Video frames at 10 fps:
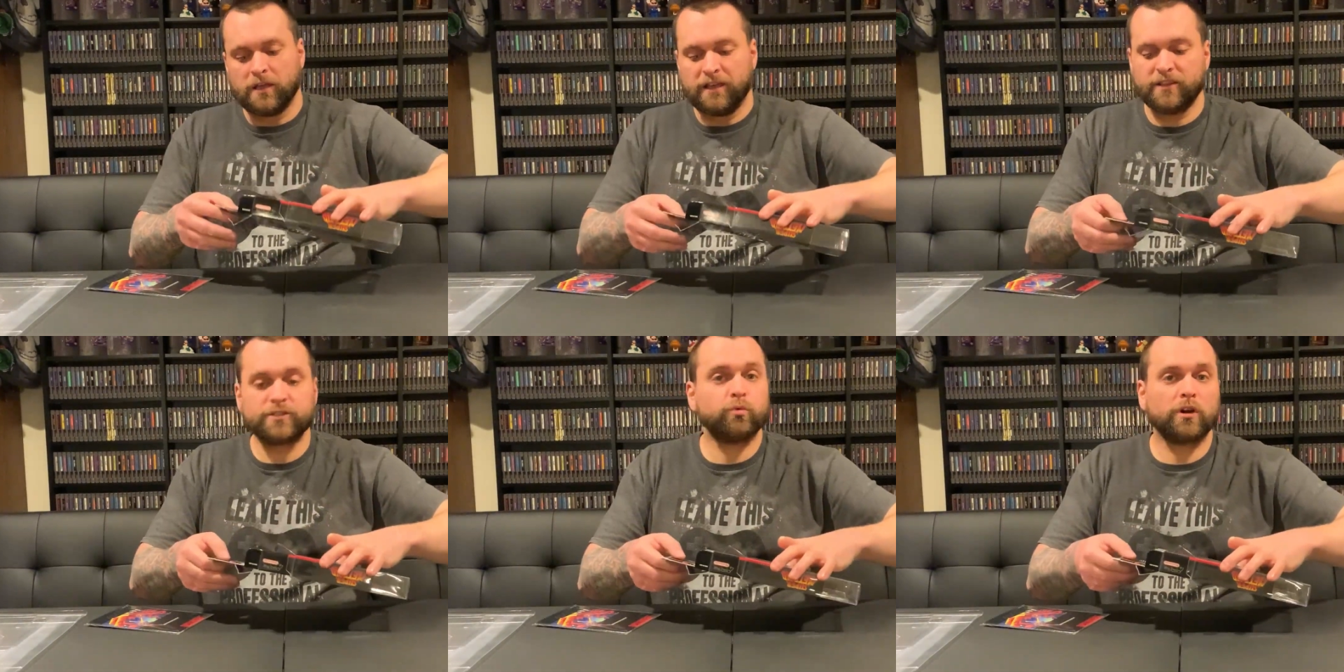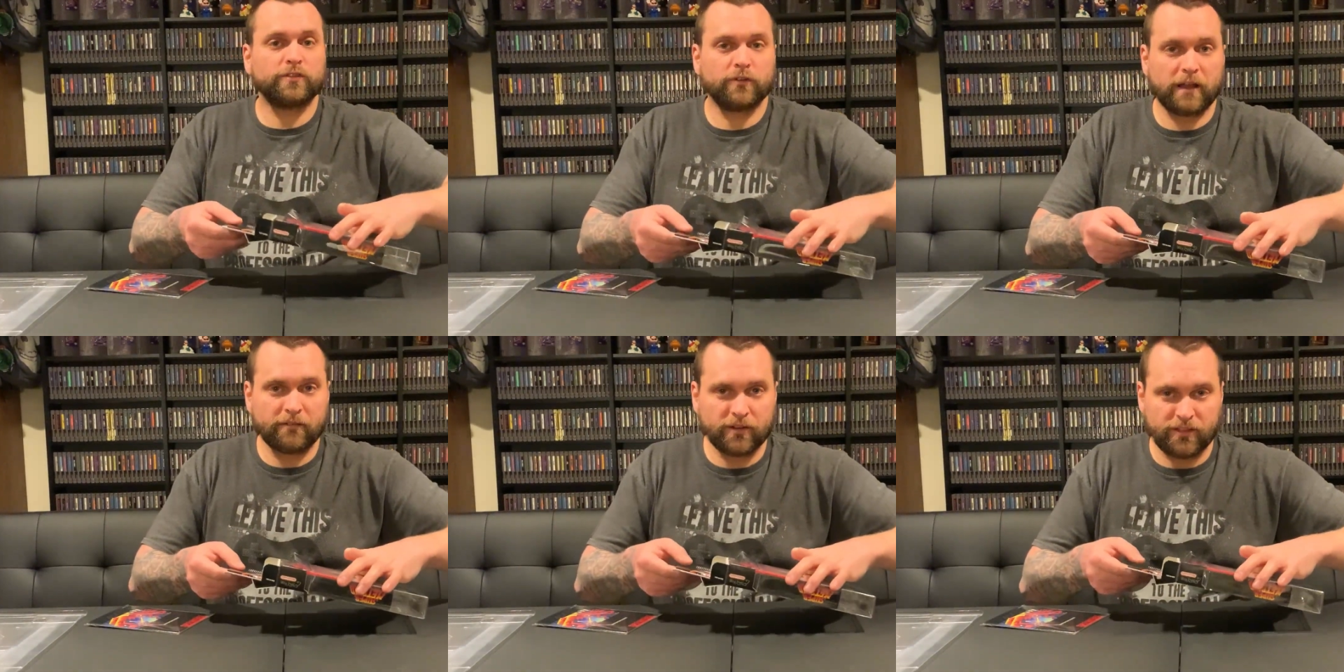And this works for
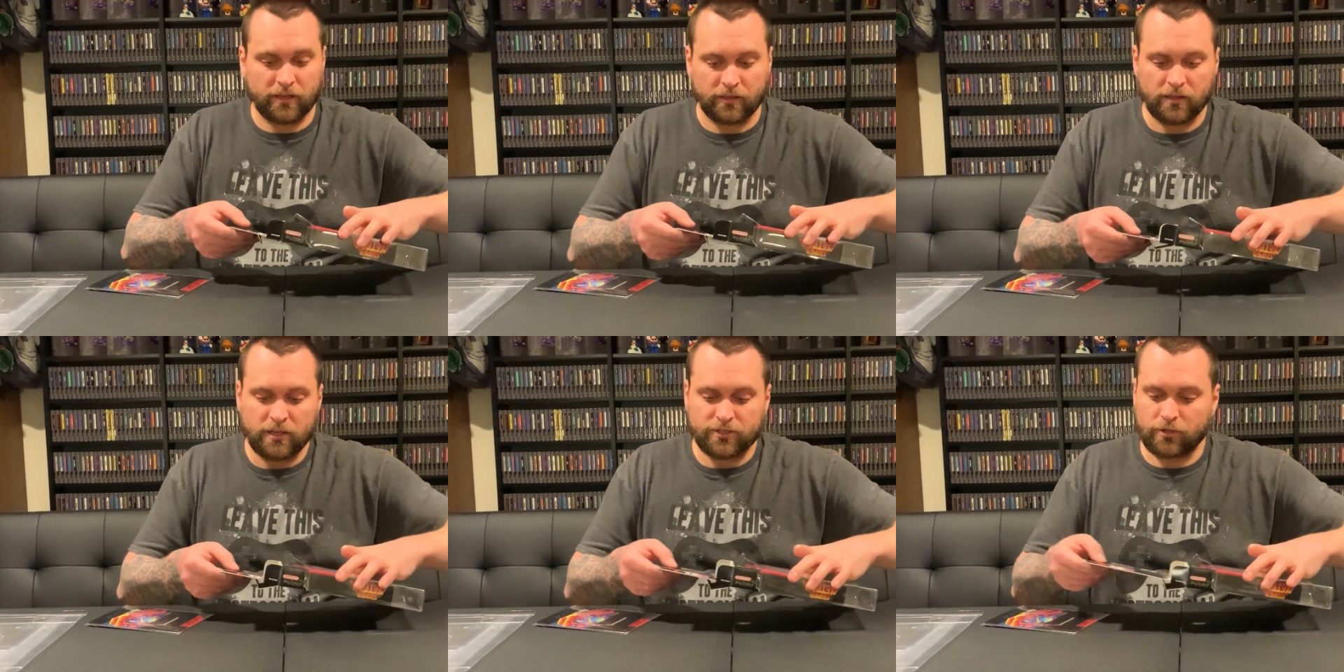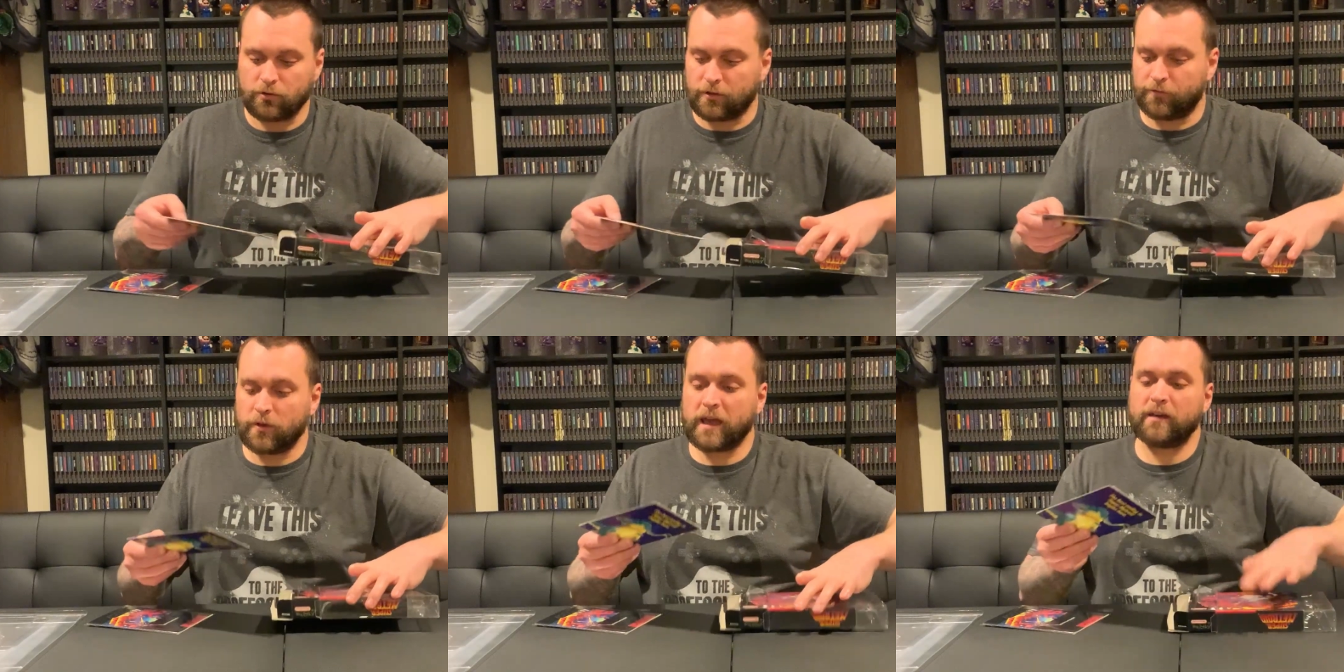everything. So if
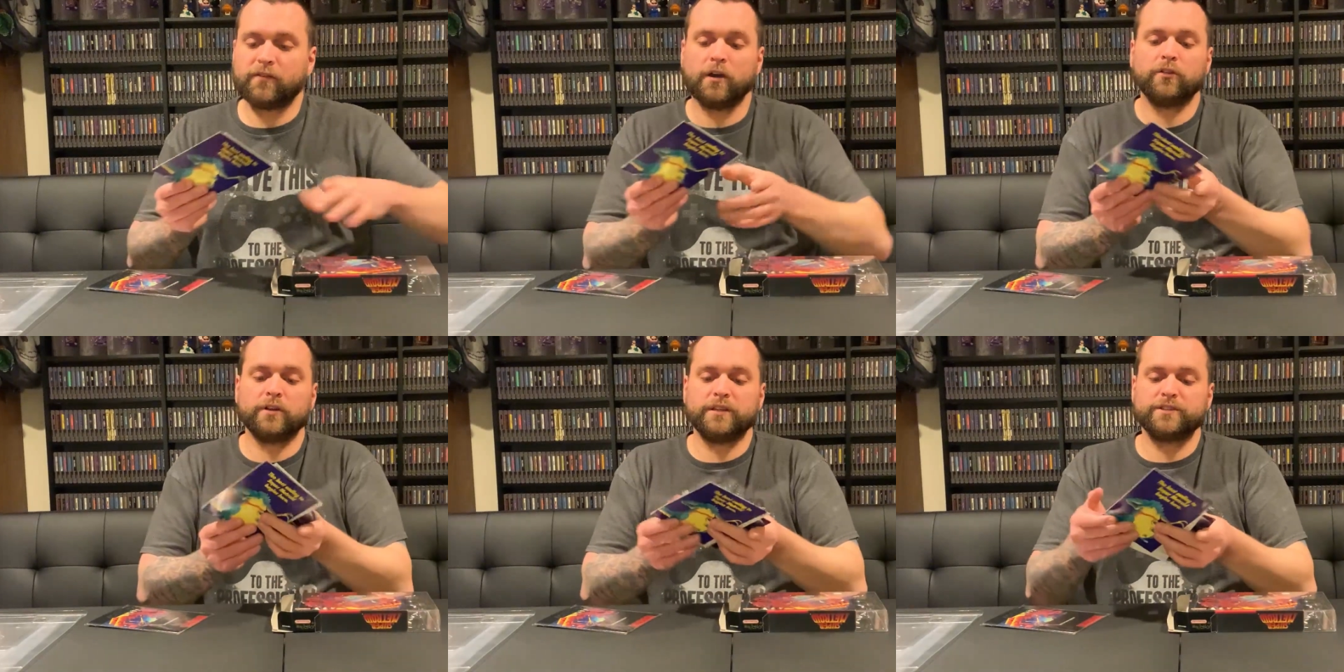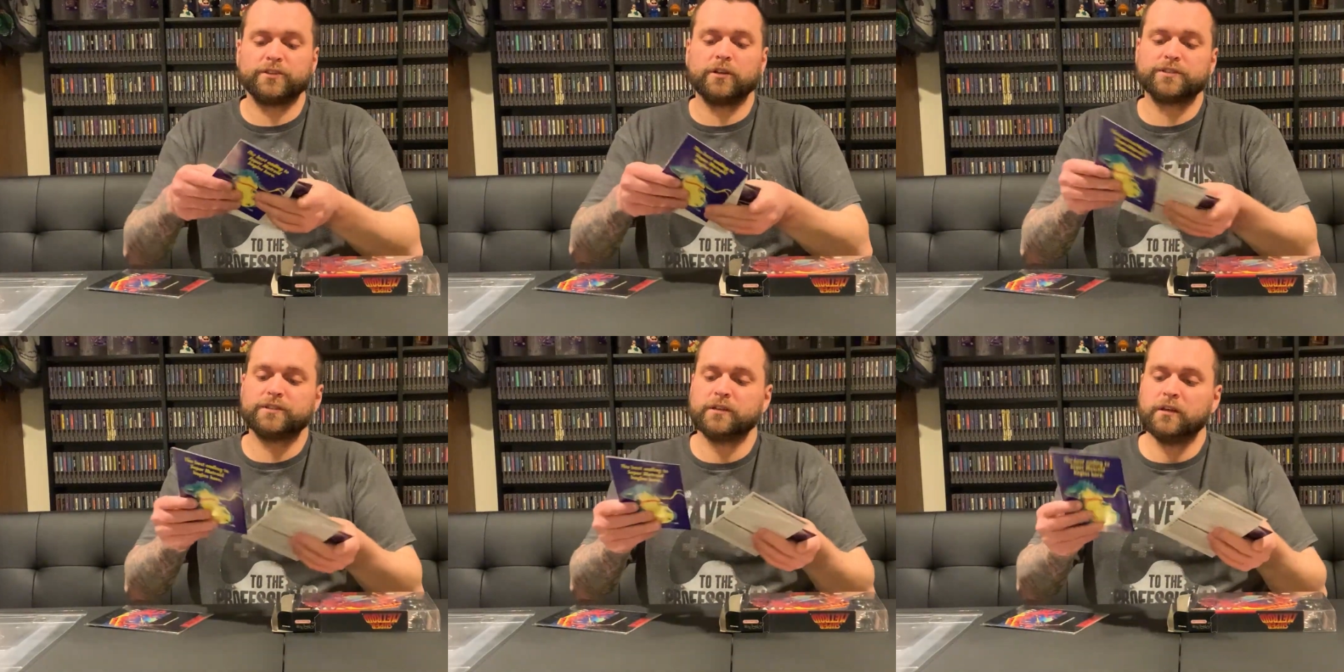you have other inserts,